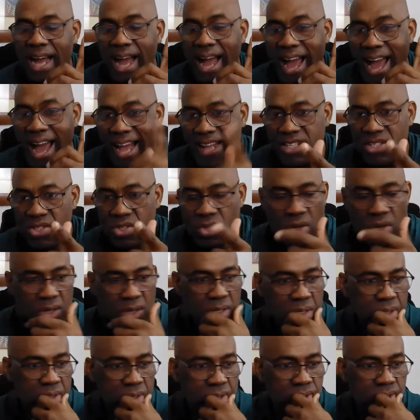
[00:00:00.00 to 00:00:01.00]

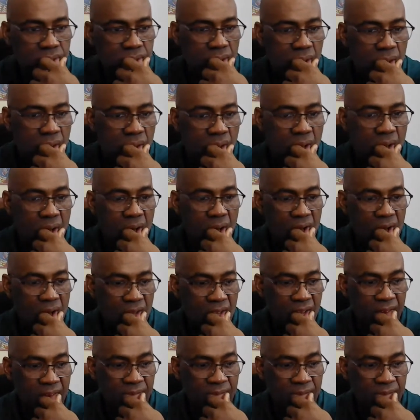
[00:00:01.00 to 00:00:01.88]
iStock, okay,